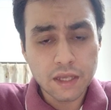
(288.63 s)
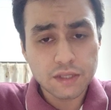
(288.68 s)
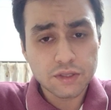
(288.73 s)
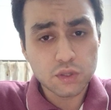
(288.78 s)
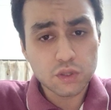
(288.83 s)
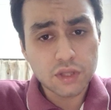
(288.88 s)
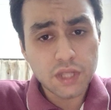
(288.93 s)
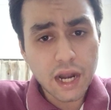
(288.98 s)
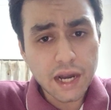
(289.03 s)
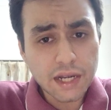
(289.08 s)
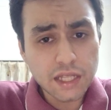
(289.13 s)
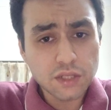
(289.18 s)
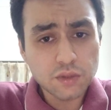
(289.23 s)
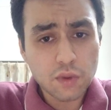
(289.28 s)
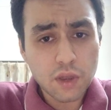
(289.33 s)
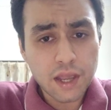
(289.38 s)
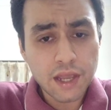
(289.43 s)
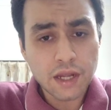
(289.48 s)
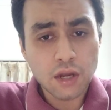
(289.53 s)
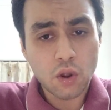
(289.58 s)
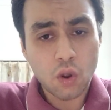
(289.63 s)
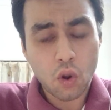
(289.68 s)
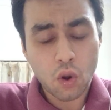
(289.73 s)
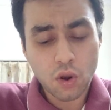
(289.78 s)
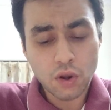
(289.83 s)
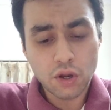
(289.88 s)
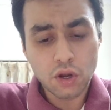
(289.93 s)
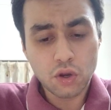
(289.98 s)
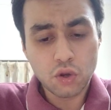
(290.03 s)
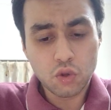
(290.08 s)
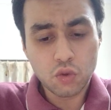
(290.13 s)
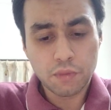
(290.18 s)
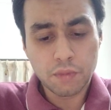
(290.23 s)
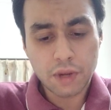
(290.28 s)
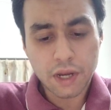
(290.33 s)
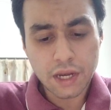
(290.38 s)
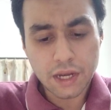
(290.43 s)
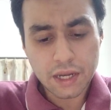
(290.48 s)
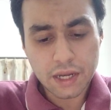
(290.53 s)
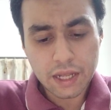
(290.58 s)
So that is why, in order to
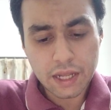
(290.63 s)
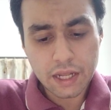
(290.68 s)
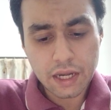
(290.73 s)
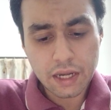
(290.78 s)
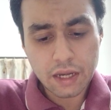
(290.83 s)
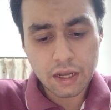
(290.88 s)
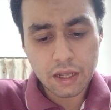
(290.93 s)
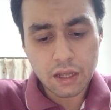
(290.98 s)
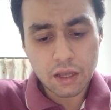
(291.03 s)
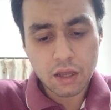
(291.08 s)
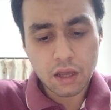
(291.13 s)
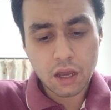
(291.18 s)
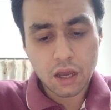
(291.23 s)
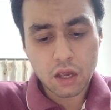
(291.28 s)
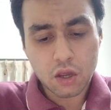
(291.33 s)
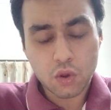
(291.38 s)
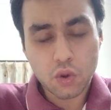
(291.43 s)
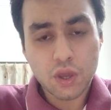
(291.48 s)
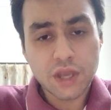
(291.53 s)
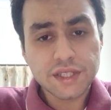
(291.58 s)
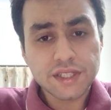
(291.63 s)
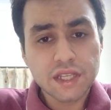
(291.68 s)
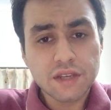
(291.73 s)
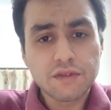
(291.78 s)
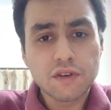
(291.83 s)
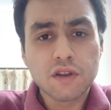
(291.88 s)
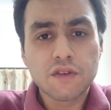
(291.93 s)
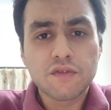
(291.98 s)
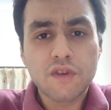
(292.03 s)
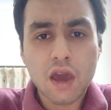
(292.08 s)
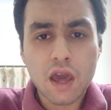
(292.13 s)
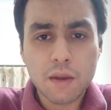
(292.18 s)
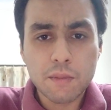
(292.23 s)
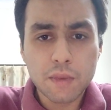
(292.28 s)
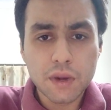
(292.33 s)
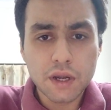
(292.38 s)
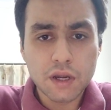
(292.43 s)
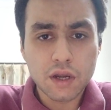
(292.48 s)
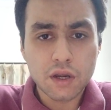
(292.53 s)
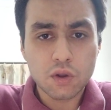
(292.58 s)
maintain a cohesive
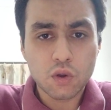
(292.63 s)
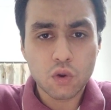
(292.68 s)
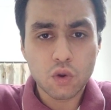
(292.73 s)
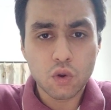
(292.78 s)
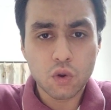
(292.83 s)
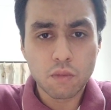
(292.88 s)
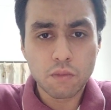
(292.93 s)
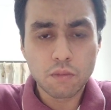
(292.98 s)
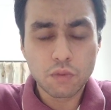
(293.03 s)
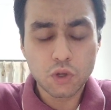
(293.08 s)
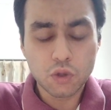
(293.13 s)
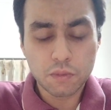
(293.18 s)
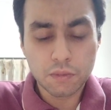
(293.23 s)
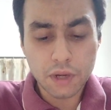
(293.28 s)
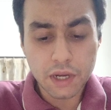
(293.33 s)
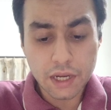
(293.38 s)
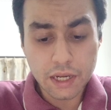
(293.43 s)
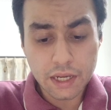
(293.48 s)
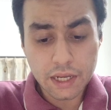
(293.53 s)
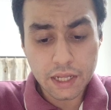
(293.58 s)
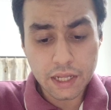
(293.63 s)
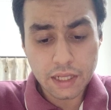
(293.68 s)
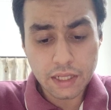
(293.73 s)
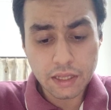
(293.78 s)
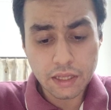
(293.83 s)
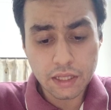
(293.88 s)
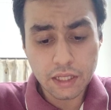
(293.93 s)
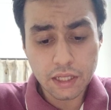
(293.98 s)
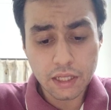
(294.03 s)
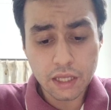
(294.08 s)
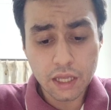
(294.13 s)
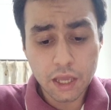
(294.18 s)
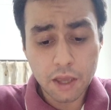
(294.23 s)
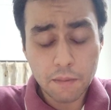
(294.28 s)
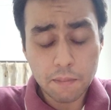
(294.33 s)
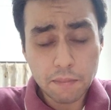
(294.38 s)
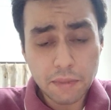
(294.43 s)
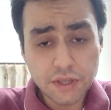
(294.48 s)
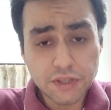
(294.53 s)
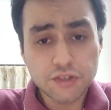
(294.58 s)
environment at home, to maintain the
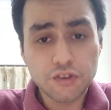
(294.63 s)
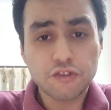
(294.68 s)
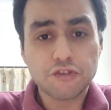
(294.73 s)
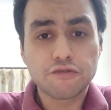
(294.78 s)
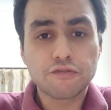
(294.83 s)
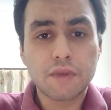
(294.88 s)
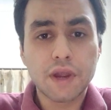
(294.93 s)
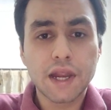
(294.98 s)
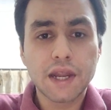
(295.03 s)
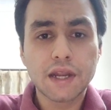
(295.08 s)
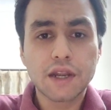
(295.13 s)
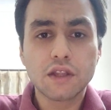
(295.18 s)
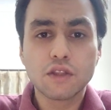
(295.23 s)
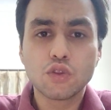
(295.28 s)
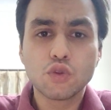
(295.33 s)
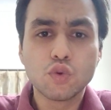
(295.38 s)
peace of mind,